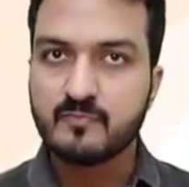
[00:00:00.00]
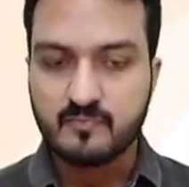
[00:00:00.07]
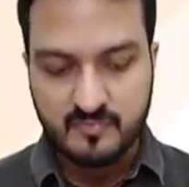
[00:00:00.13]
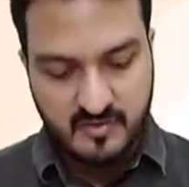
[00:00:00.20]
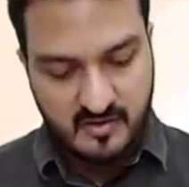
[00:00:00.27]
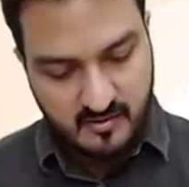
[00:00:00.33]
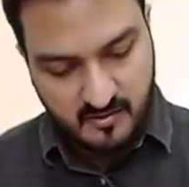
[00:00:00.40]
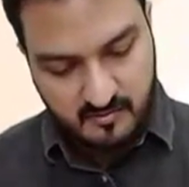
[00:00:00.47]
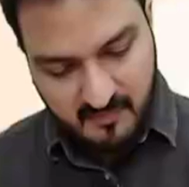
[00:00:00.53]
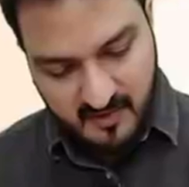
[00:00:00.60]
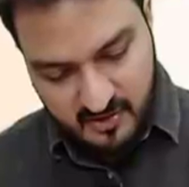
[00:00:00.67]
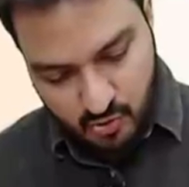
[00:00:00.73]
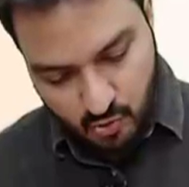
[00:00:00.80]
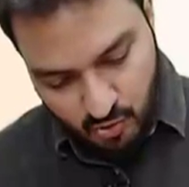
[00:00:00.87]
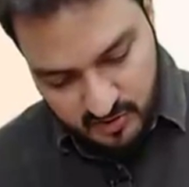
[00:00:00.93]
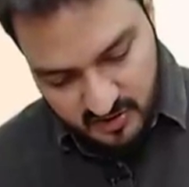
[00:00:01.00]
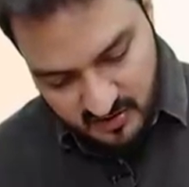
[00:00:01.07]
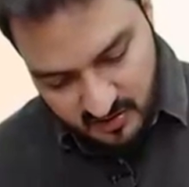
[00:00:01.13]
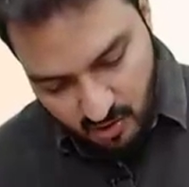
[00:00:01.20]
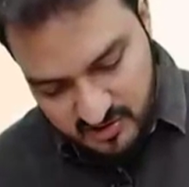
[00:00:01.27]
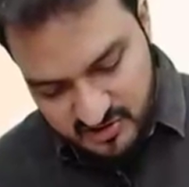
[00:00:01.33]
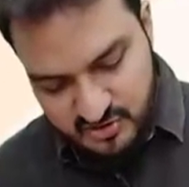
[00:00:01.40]
then my total
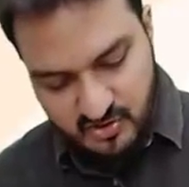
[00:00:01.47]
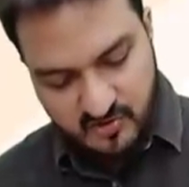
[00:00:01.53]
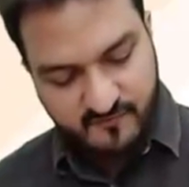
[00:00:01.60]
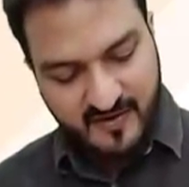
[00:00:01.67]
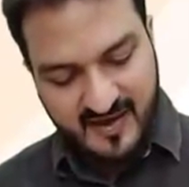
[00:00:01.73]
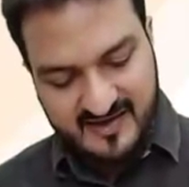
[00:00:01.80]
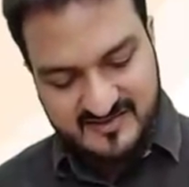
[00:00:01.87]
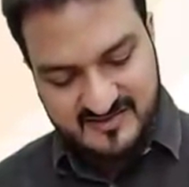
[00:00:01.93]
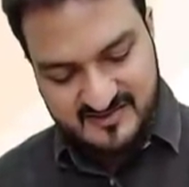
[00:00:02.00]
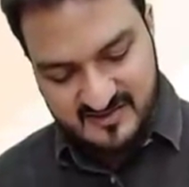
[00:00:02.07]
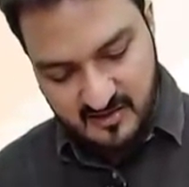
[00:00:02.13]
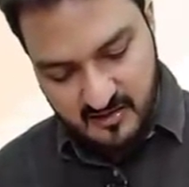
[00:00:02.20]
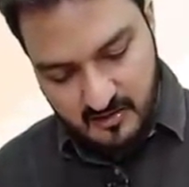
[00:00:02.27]
cost of X